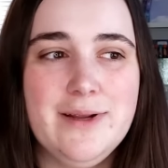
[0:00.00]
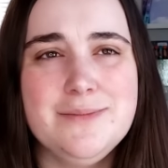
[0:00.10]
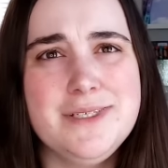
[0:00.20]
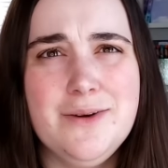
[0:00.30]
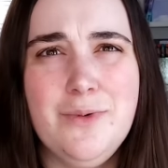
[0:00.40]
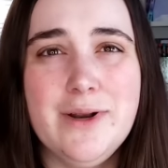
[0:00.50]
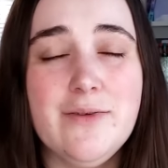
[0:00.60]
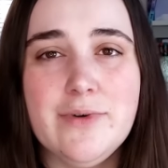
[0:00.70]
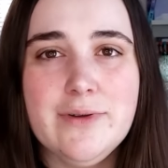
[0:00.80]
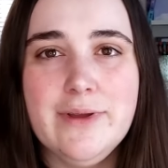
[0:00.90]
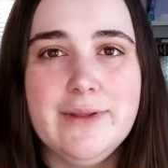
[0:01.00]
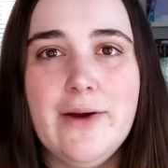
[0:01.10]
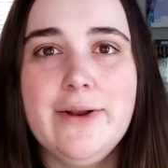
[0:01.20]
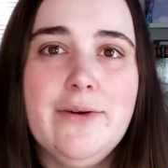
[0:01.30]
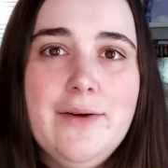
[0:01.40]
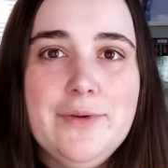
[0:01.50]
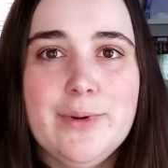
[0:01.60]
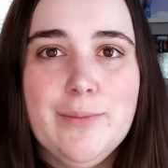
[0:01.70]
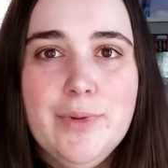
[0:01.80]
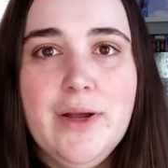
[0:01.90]
I'm just like, whatever, like now I don't have to
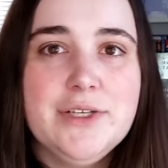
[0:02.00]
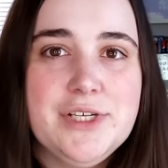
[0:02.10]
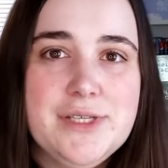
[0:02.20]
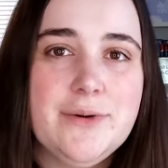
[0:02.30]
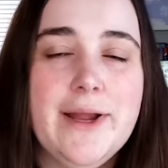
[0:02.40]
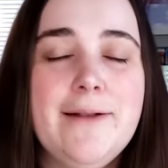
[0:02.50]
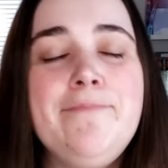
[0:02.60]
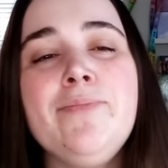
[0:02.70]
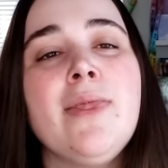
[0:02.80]
wear blush, it's great.